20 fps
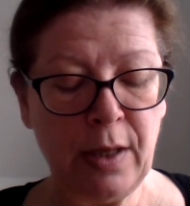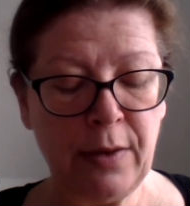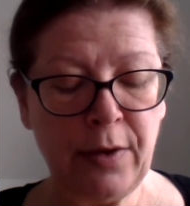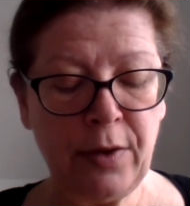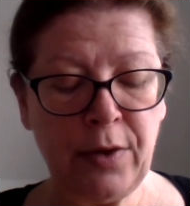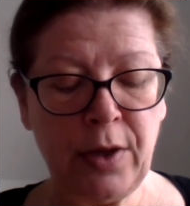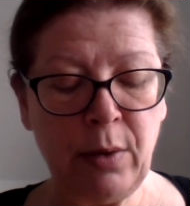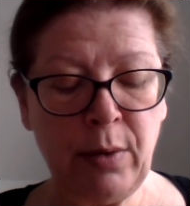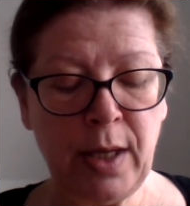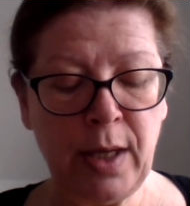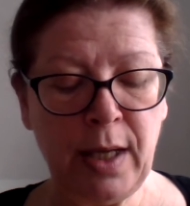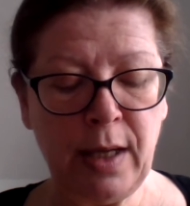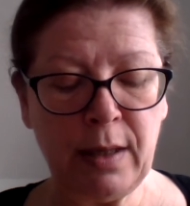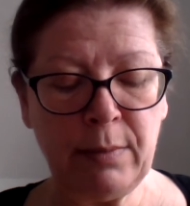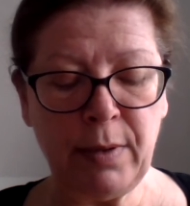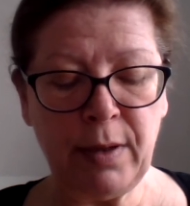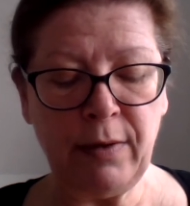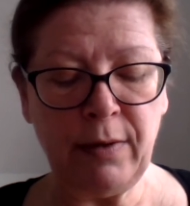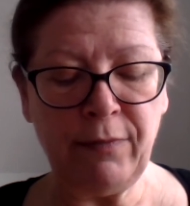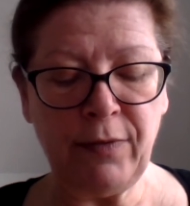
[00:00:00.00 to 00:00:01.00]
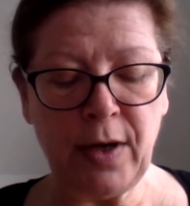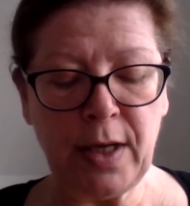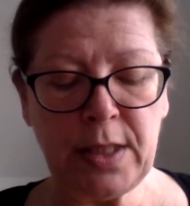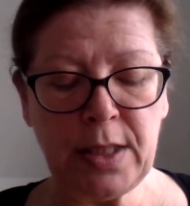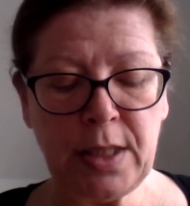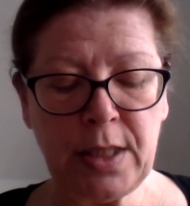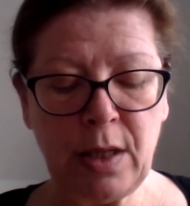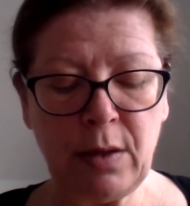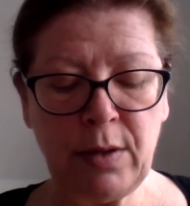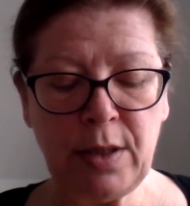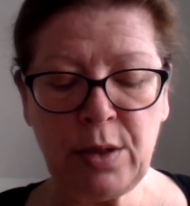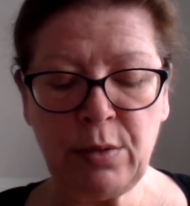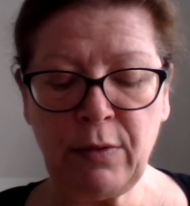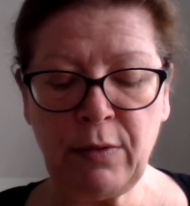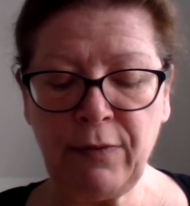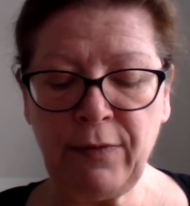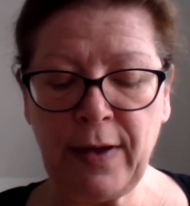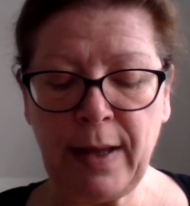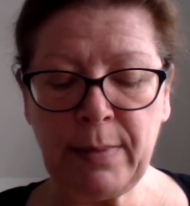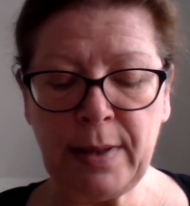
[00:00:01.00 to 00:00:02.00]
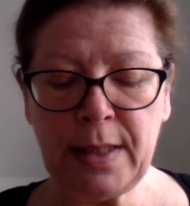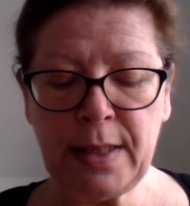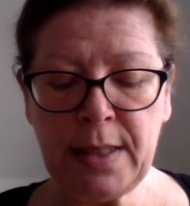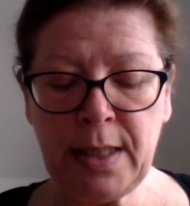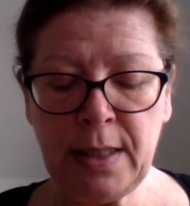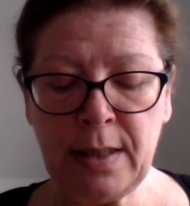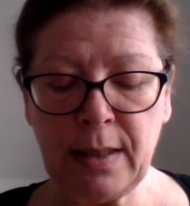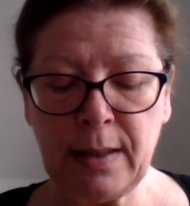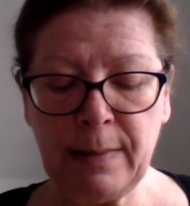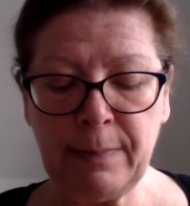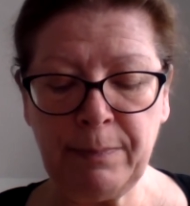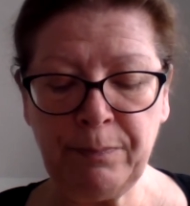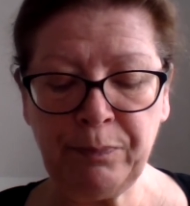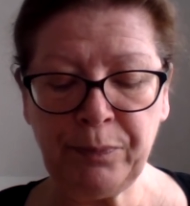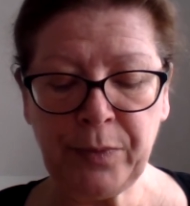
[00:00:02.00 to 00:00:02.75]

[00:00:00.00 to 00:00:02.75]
that though he had been invited only to a family dinner,